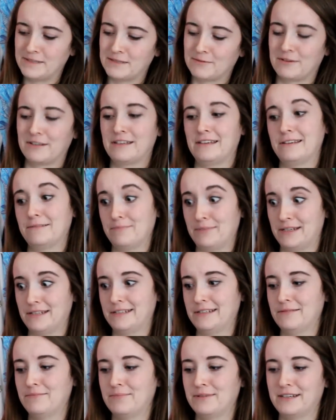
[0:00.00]
well, you can
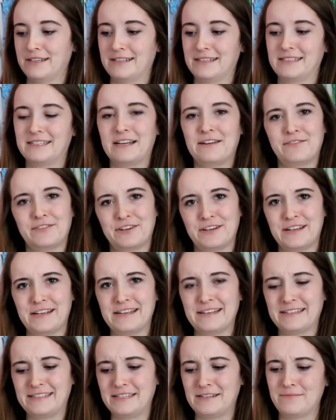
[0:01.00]
bend it, but it's not very
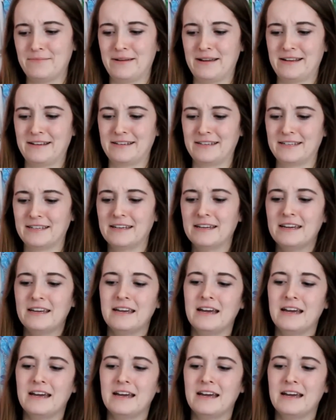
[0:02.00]
easy to bend.